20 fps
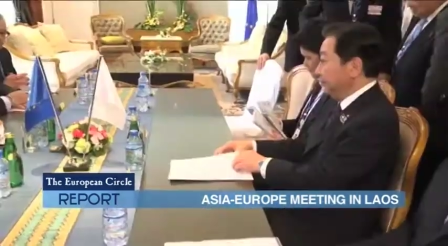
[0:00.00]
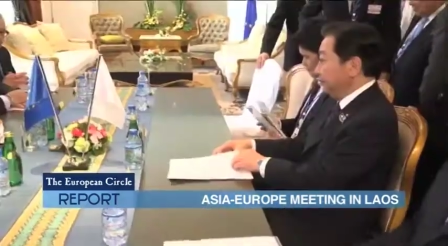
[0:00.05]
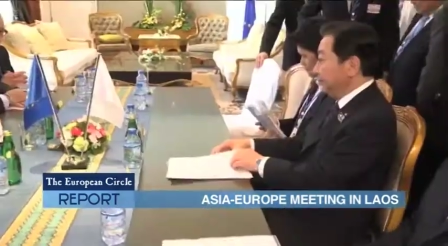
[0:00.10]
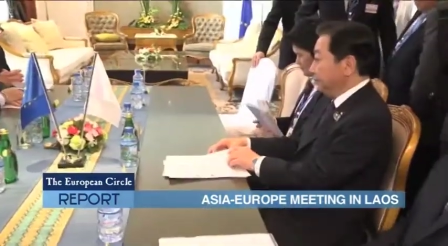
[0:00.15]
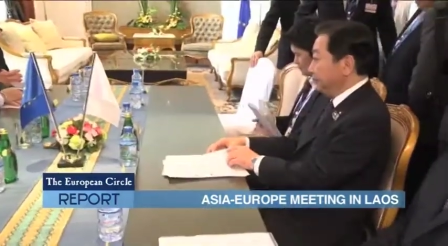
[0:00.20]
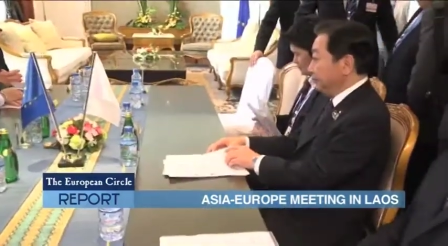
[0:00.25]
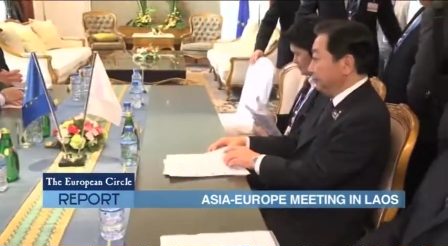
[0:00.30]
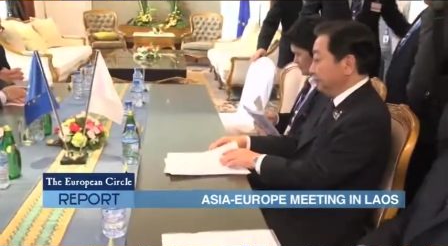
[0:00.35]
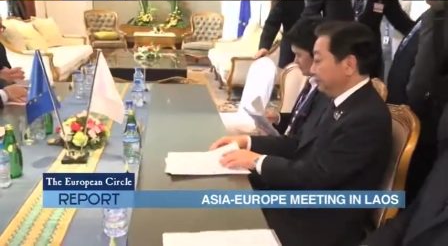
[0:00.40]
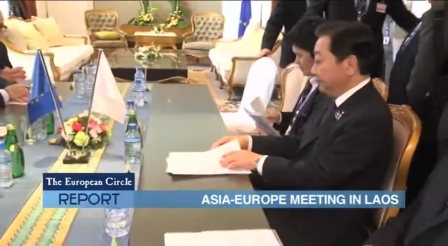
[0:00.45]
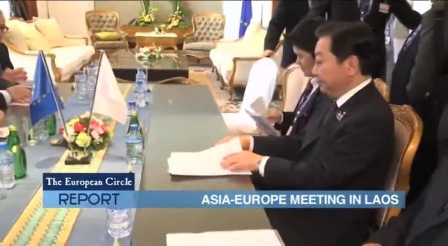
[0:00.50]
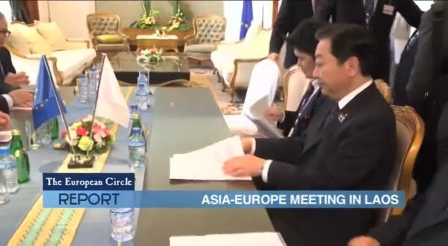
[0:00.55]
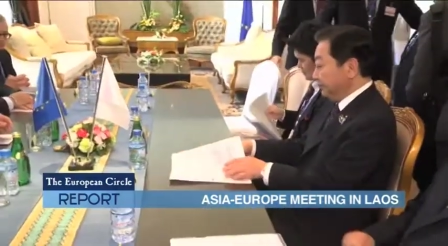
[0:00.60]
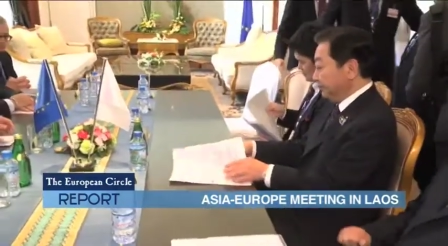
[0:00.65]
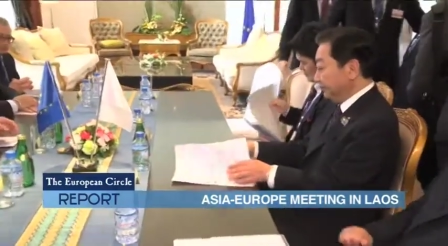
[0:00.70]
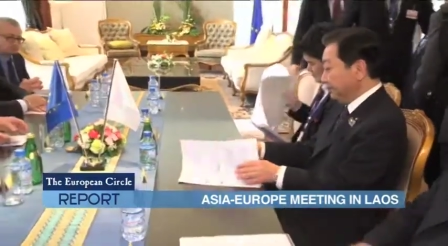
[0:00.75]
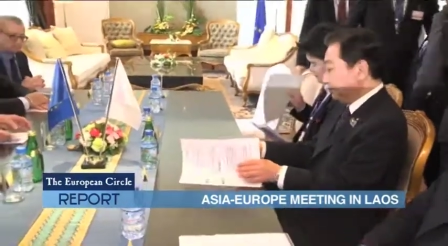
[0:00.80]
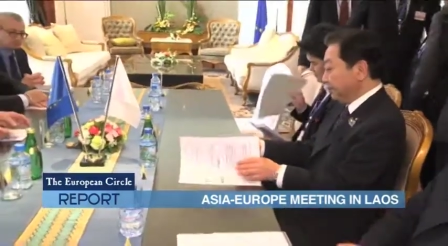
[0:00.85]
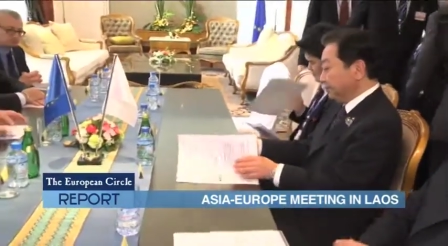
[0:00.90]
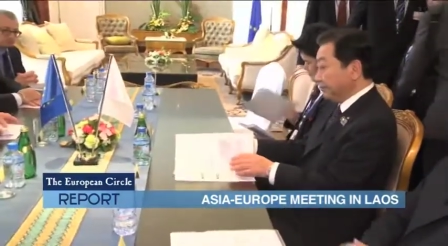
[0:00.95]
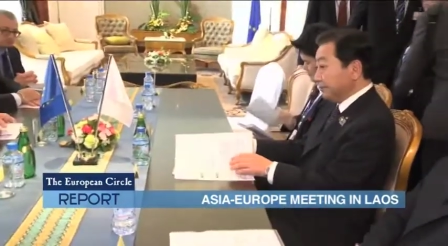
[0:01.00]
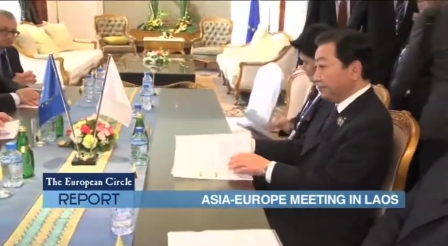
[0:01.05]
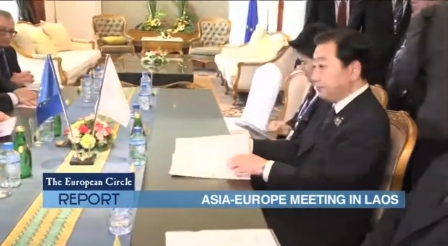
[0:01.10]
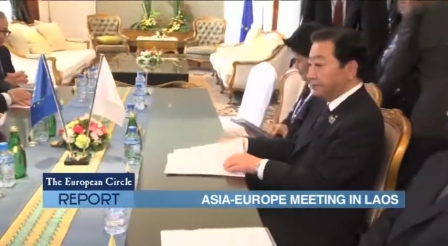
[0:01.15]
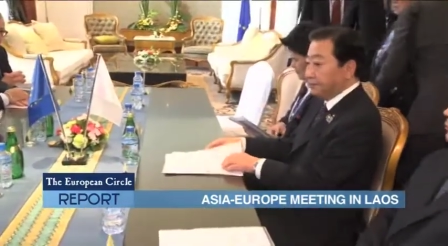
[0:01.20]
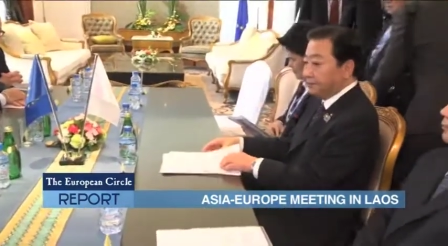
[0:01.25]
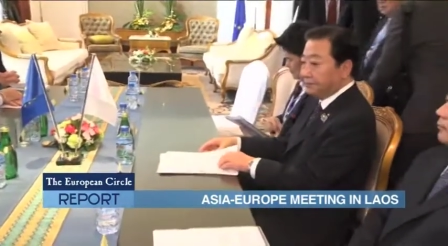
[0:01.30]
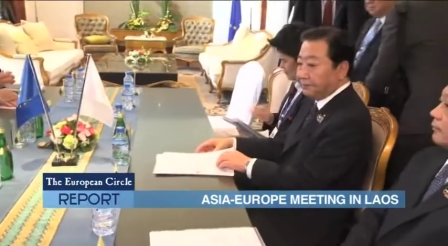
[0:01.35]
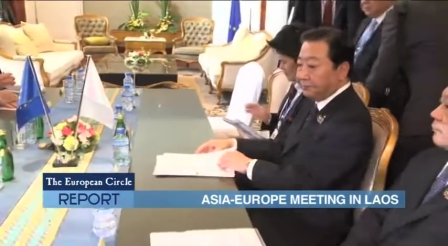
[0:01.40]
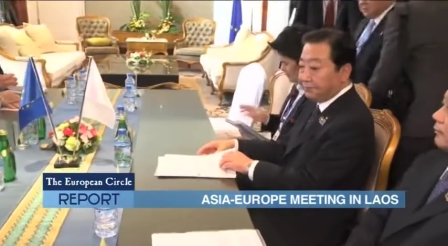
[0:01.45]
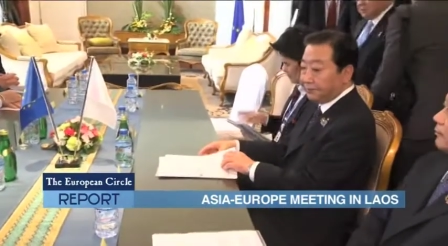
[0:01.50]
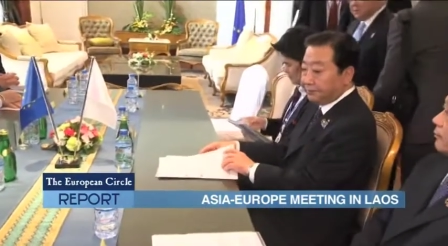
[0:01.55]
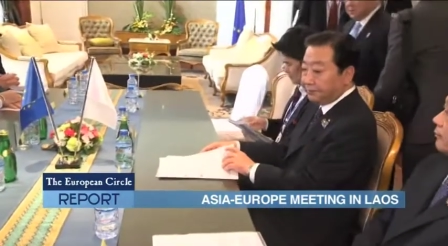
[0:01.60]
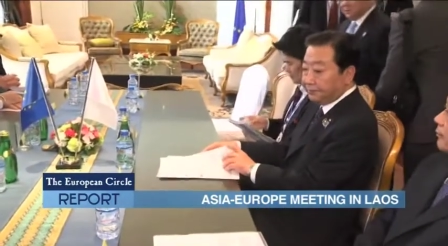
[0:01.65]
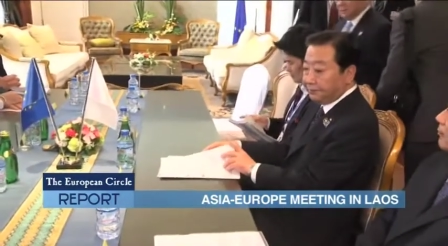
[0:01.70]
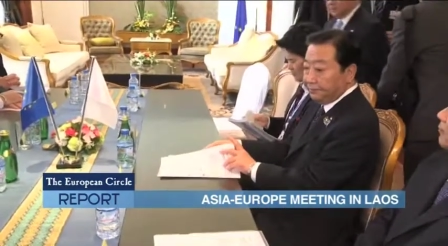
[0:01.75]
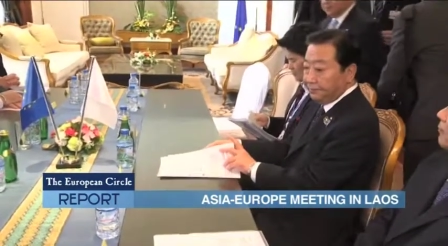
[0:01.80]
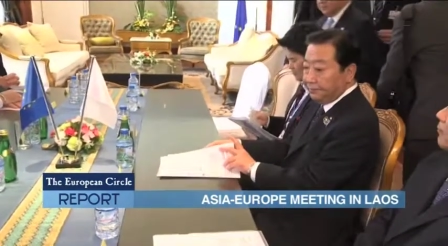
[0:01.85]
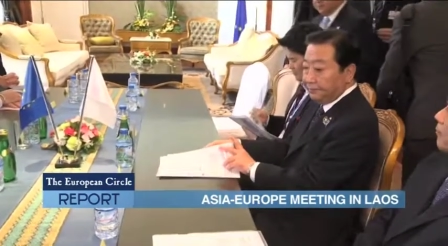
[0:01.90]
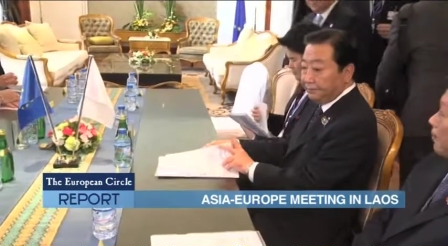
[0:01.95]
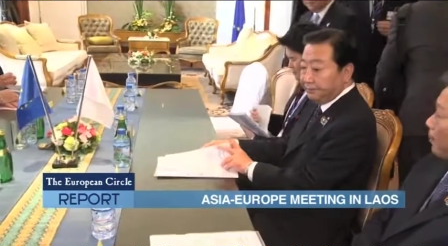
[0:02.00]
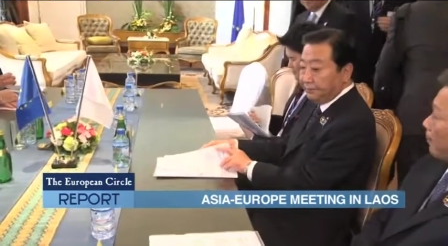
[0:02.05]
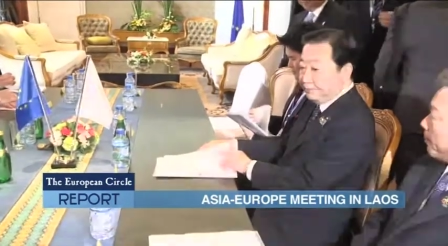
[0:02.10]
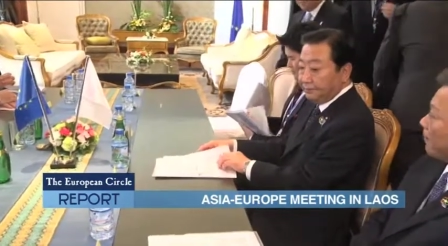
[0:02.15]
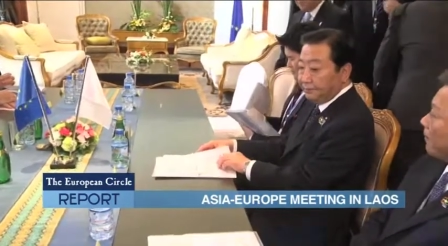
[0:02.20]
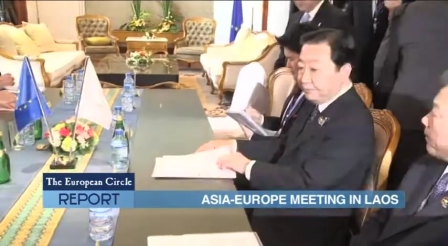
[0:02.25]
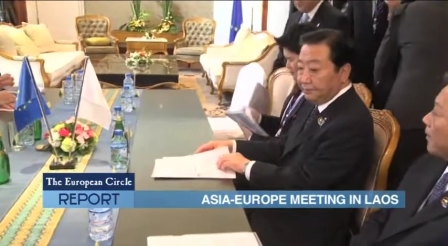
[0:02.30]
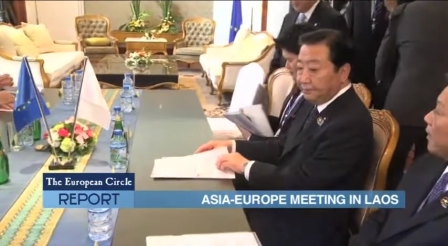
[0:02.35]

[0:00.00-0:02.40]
which are the safeguarding of peace